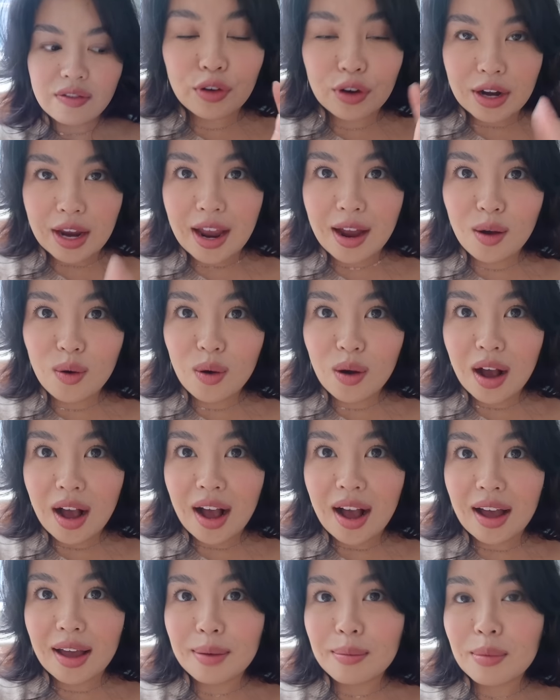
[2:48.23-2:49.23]
For now,
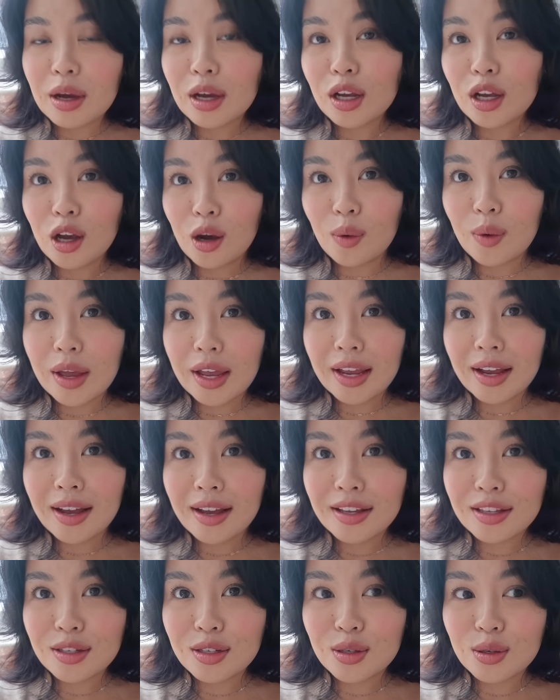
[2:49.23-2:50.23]
I'm going
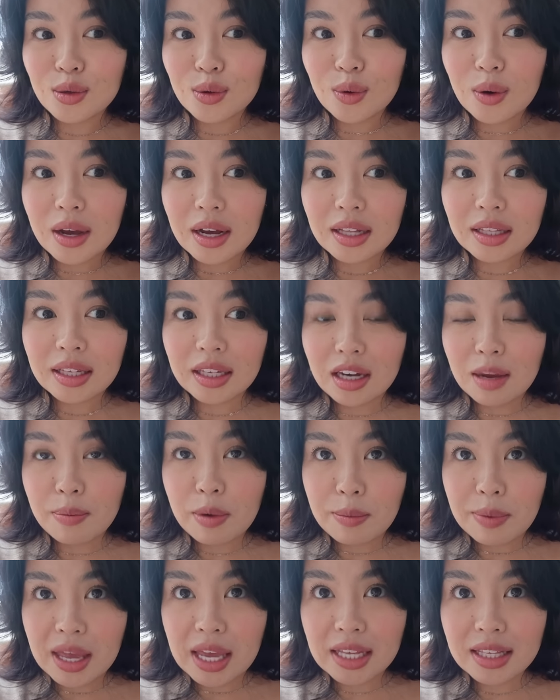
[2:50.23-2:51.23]
to clean up a
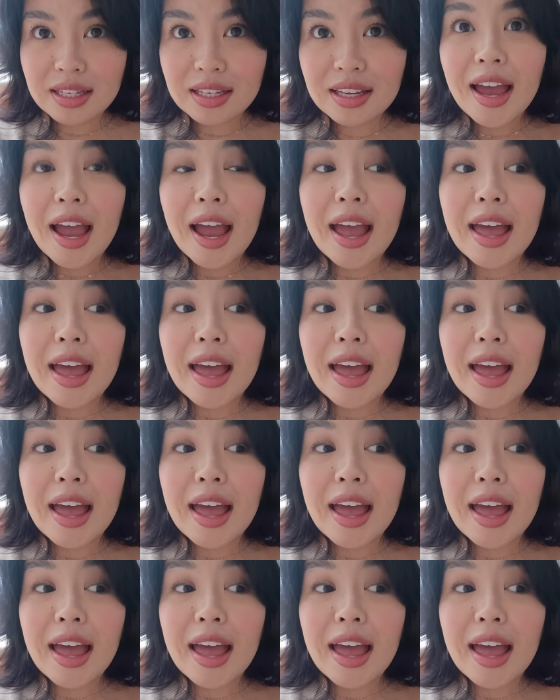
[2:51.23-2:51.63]
bit